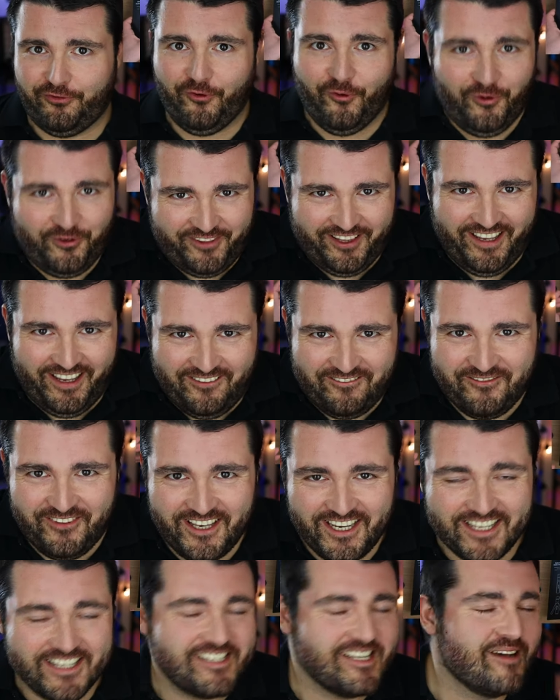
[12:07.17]
fourteen
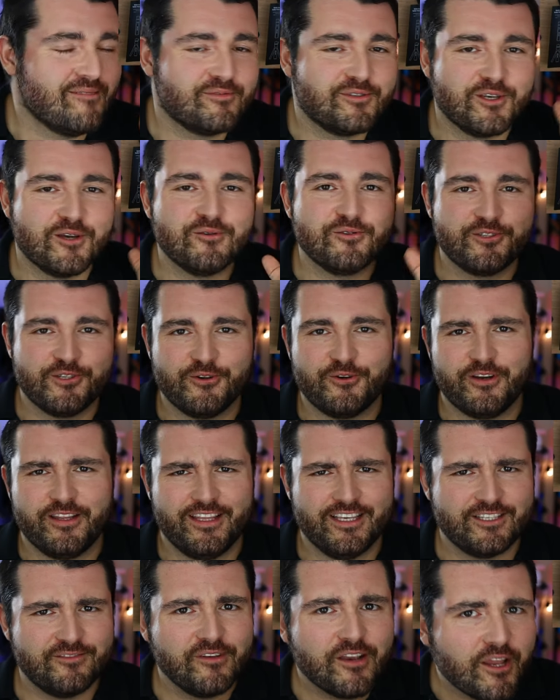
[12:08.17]
minutes. I'm so sorry.
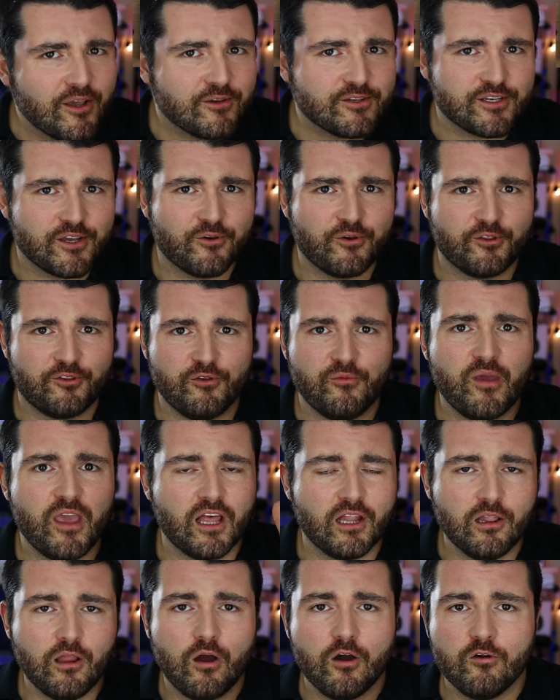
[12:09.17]
This video is going to be
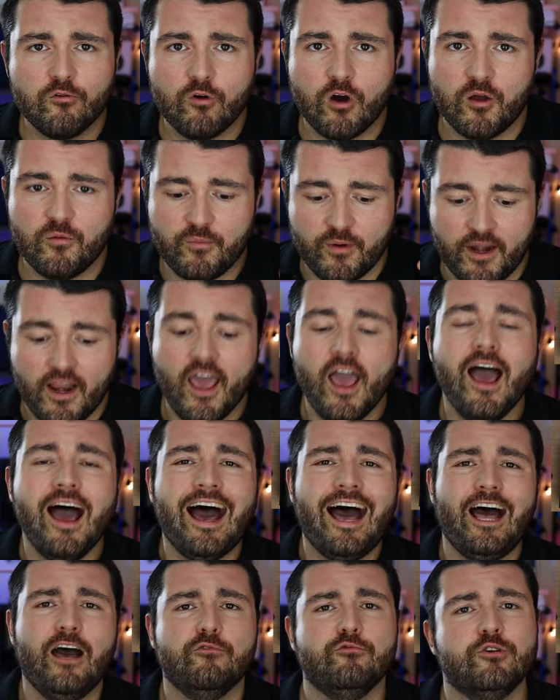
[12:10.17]
a long one, but
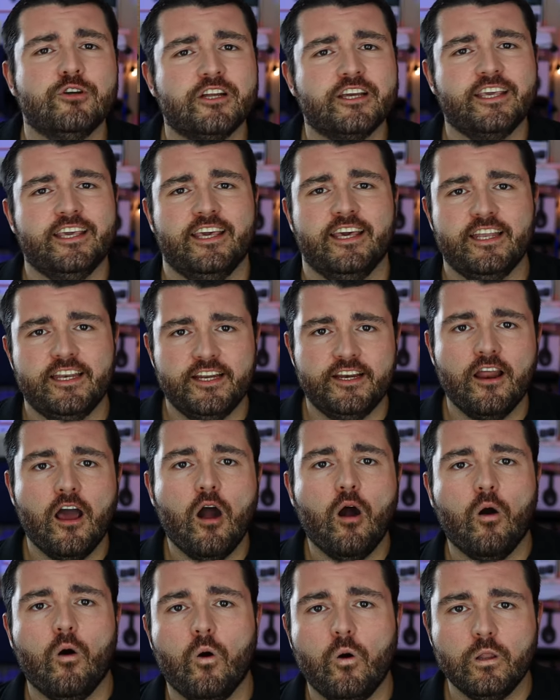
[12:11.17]
I want to get it
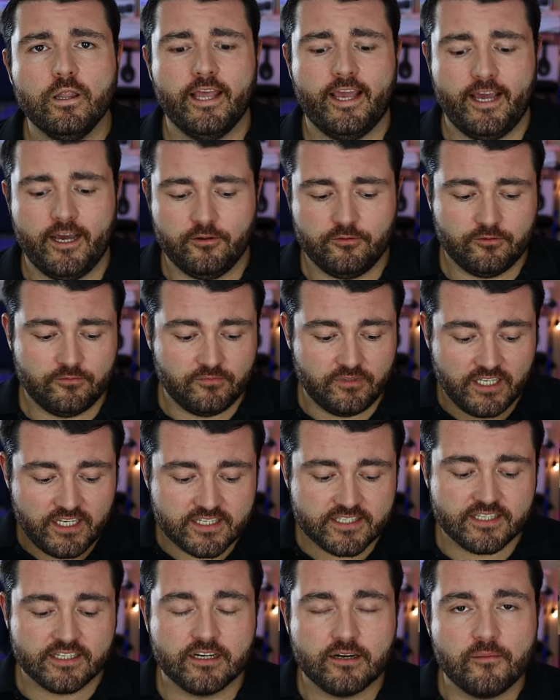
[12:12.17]
all out.
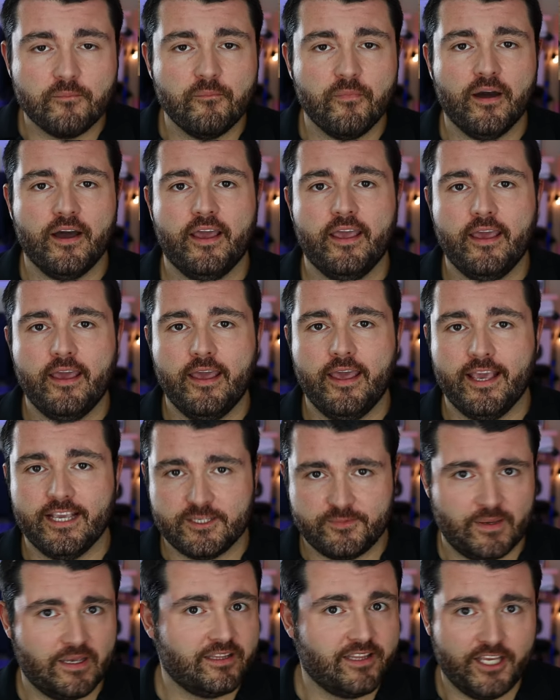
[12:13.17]
These are my
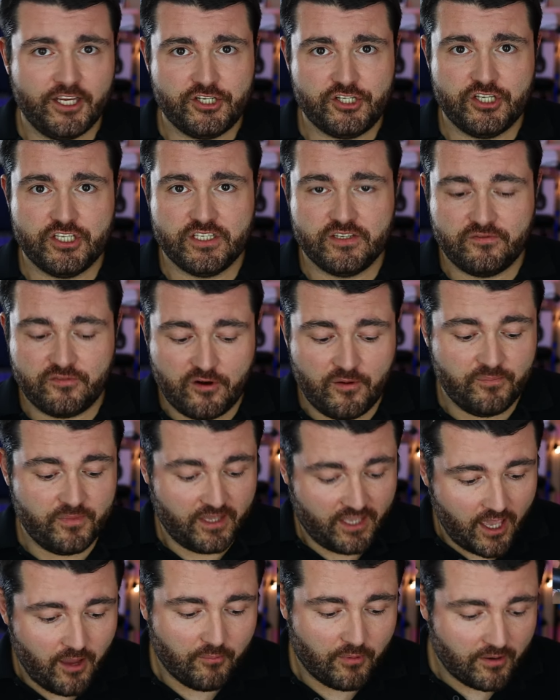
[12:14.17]
expectations from
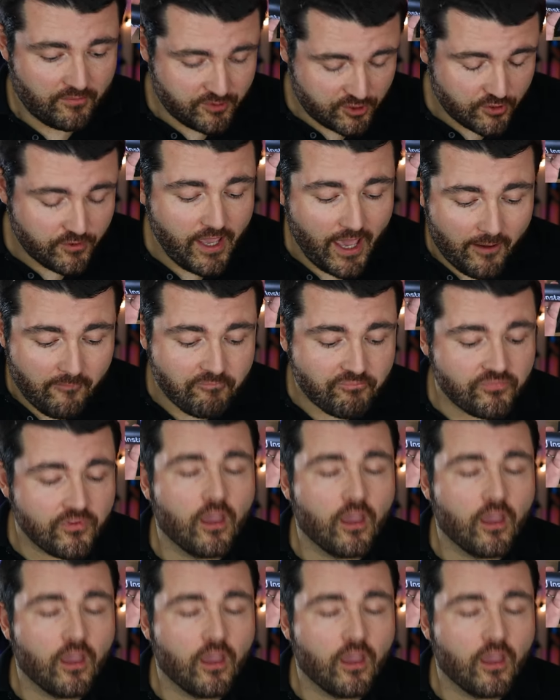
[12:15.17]
the camera. So yeah,